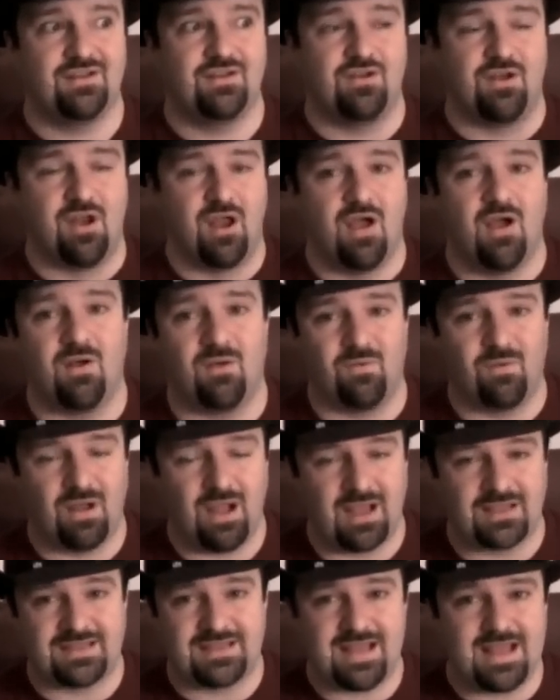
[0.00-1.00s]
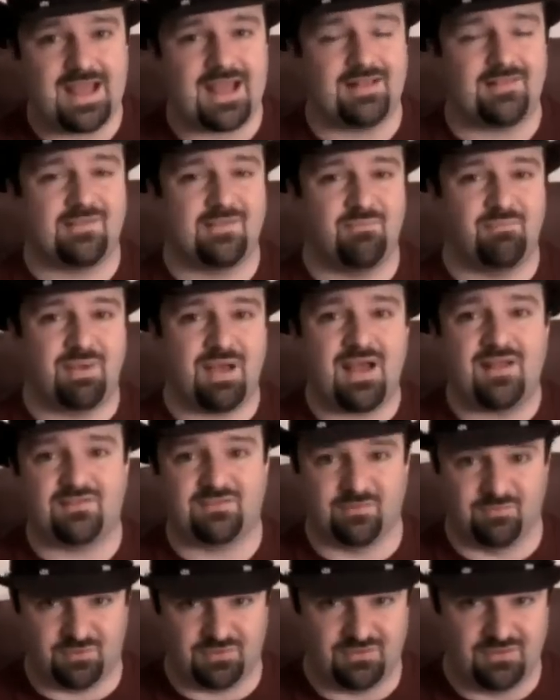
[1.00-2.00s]
No, I can't. It's
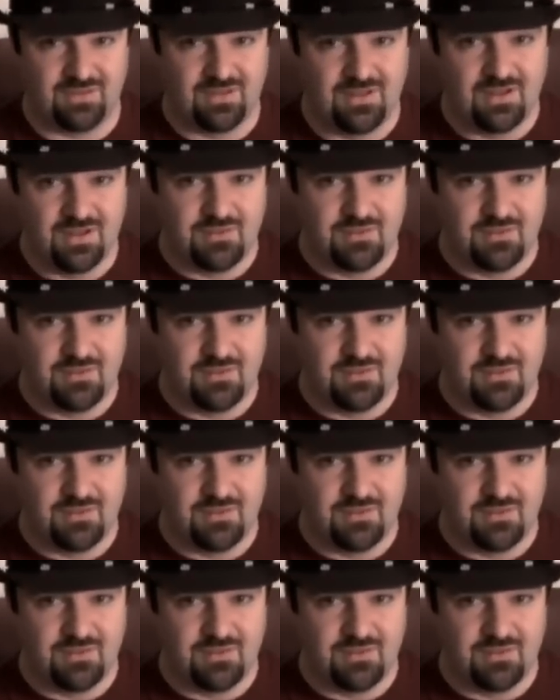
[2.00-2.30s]
impossible.